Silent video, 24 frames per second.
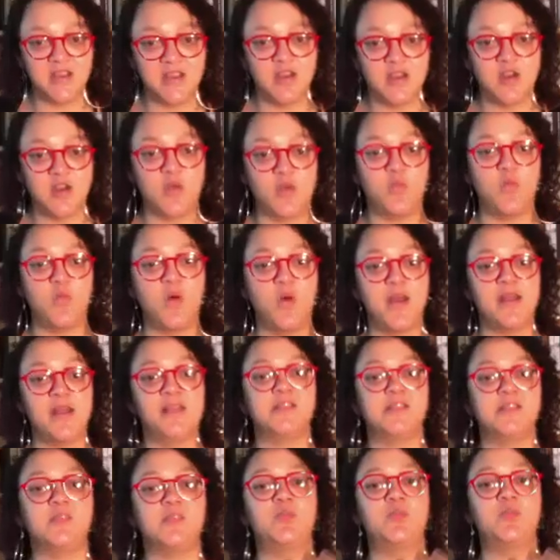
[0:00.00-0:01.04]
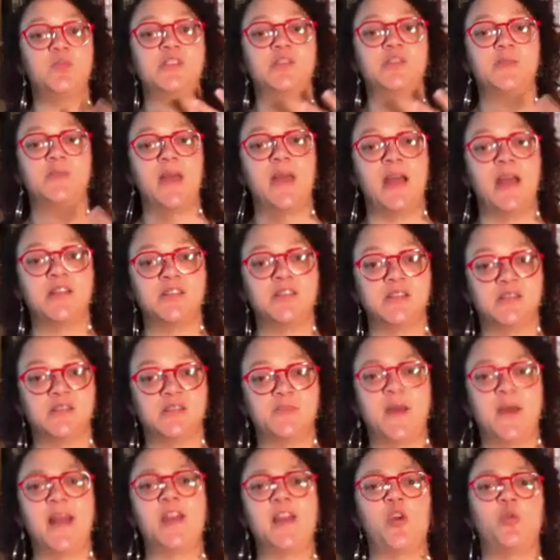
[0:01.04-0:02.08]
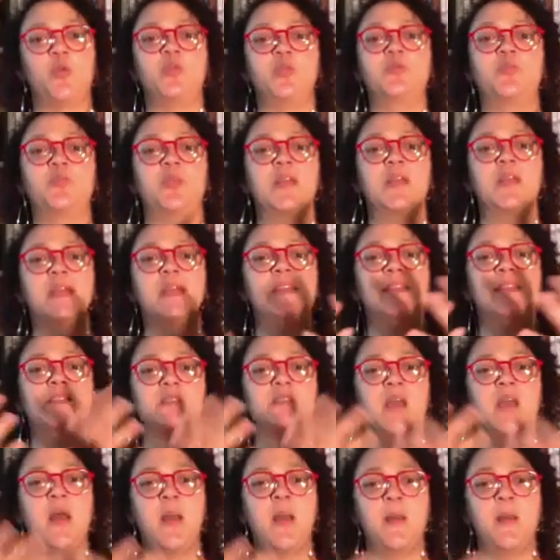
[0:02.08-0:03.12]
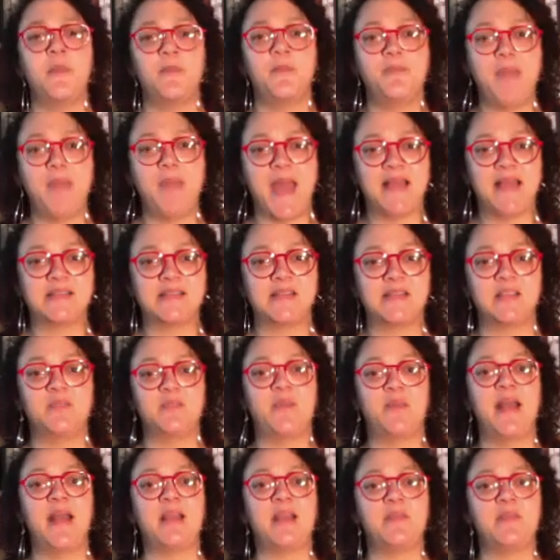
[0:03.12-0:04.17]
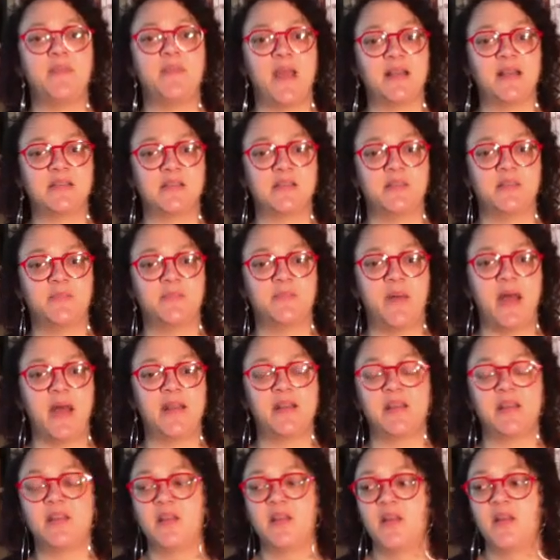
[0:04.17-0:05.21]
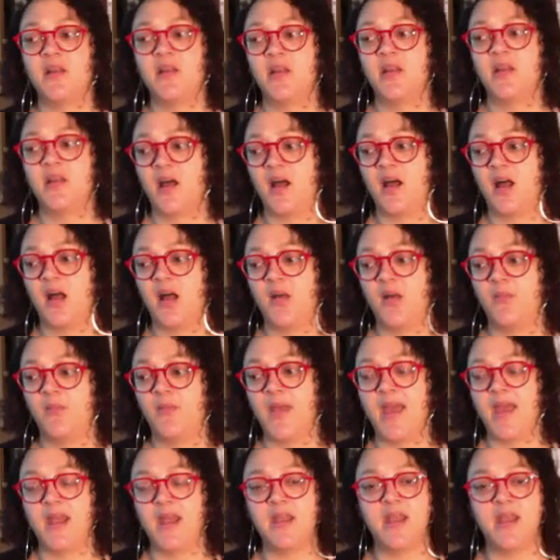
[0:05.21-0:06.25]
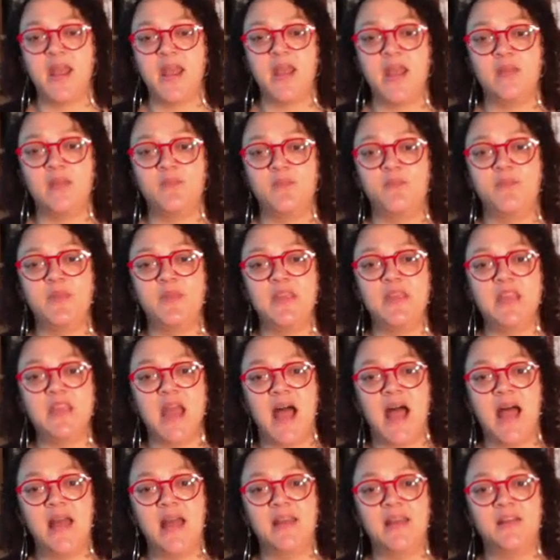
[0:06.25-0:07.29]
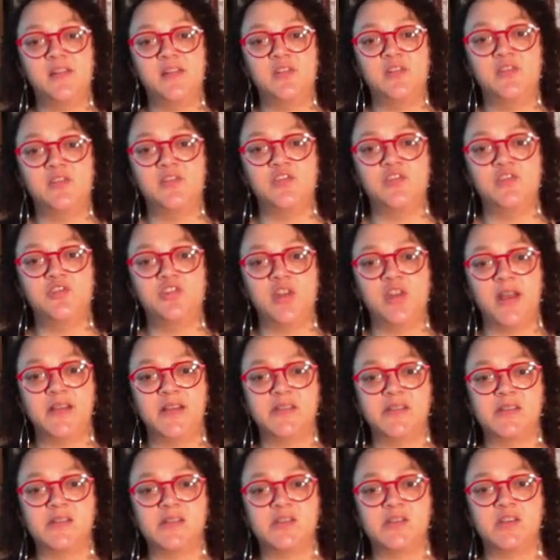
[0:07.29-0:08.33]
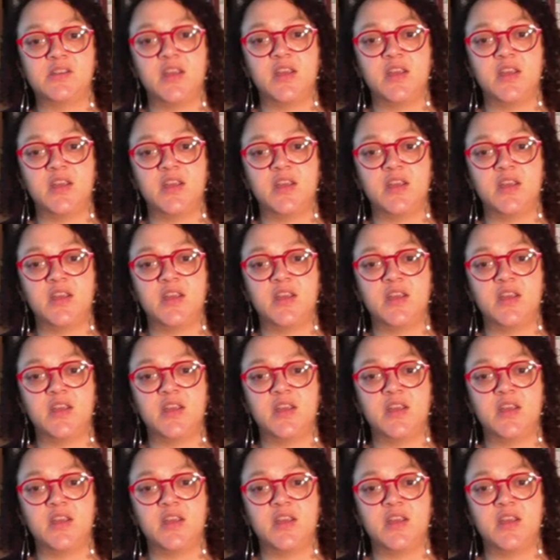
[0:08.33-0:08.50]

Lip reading: What is the wisdom house, this body, always bringing this back to the body, and beyond just